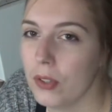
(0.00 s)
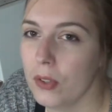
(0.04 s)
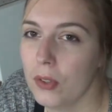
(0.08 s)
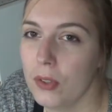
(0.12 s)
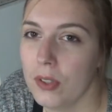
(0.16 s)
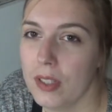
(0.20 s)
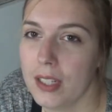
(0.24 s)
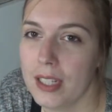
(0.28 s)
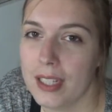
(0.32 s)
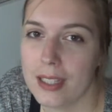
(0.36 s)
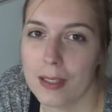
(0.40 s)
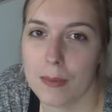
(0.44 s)
to
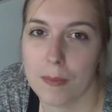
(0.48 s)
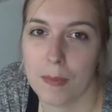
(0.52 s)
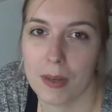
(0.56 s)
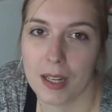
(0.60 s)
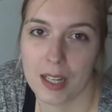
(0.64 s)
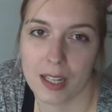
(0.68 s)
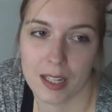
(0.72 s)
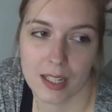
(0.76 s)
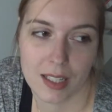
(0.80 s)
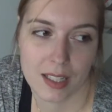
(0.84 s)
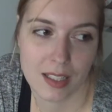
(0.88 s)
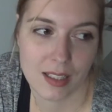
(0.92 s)
knit
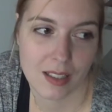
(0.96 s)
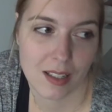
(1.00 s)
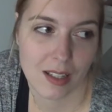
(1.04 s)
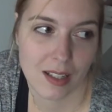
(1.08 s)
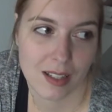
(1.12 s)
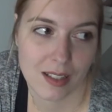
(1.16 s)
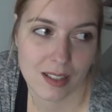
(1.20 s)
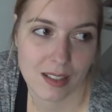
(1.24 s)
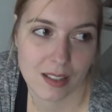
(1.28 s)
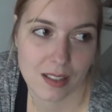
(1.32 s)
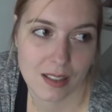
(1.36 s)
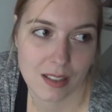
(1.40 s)
my
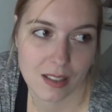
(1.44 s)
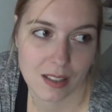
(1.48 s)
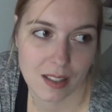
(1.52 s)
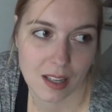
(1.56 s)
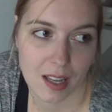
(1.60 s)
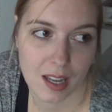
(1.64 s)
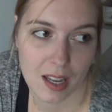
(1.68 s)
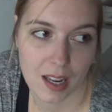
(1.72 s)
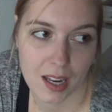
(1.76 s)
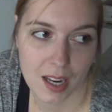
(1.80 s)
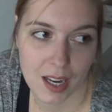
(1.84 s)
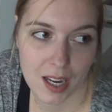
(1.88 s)
sons
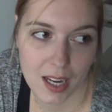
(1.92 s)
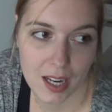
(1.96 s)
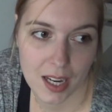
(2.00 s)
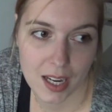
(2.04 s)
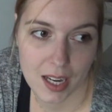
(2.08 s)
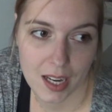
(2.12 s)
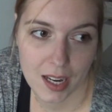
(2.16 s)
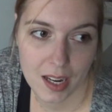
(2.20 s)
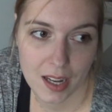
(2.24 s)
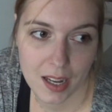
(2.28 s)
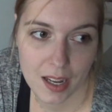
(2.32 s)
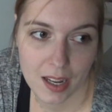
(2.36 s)

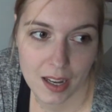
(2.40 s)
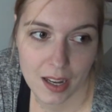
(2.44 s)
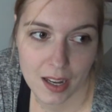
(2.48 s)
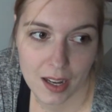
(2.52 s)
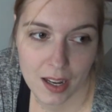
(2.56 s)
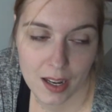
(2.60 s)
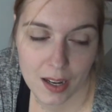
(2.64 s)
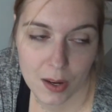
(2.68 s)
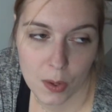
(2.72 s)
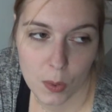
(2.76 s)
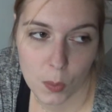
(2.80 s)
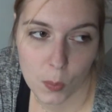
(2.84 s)
a
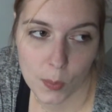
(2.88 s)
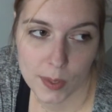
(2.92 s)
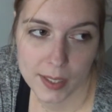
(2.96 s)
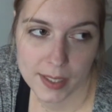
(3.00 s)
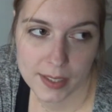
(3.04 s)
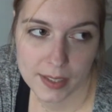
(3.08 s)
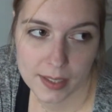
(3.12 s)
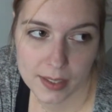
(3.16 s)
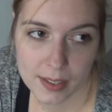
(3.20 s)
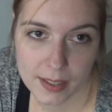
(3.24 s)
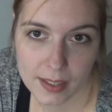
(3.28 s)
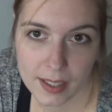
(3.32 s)

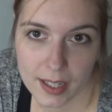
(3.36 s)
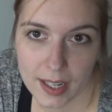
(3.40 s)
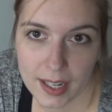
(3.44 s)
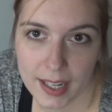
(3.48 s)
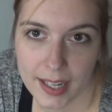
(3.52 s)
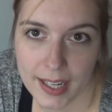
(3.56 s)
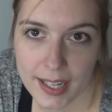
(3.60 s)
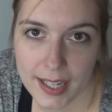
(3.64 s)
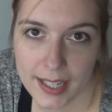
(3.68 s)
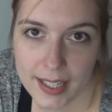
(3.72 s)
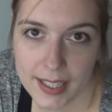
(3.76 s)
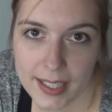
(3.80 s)
winter
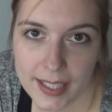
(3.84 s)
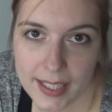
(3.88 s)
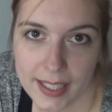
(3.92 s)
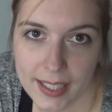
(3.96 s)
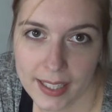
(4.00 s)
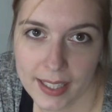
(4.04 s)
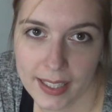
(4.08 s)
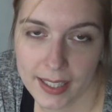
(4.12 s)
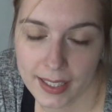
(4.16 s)
hat.